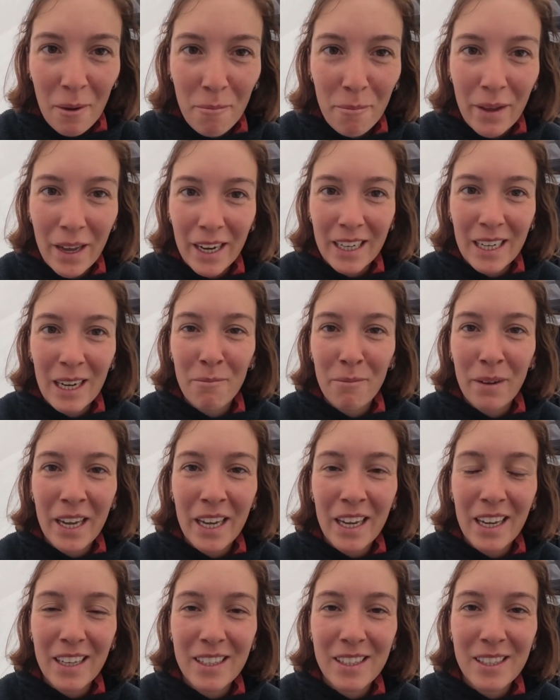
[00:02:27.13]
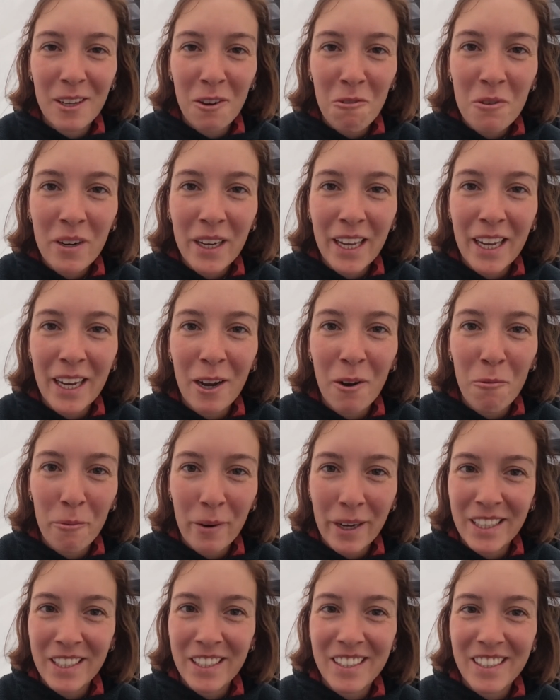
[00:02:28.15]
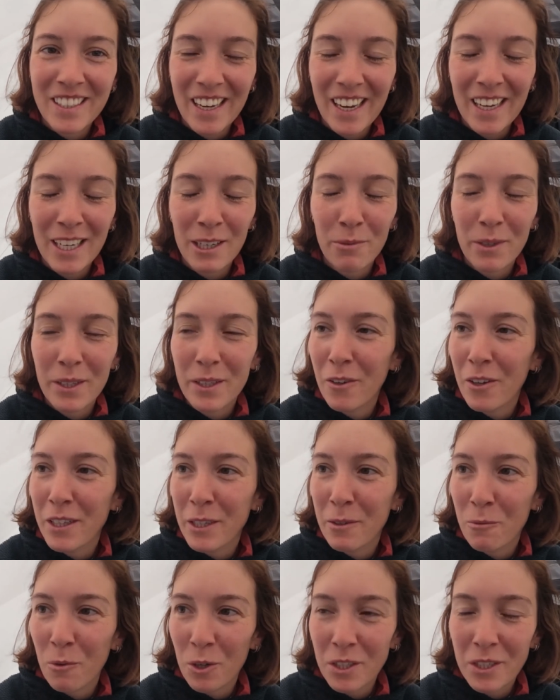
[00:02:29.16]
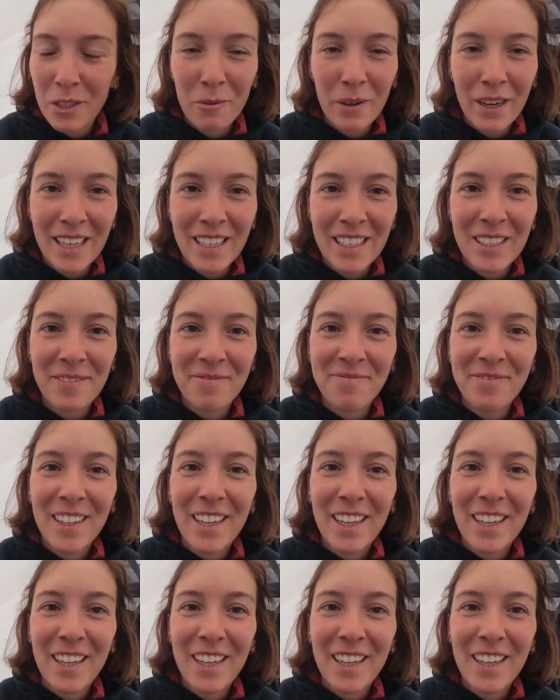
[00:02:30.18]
pack up a soaking wet tent with all the water weight,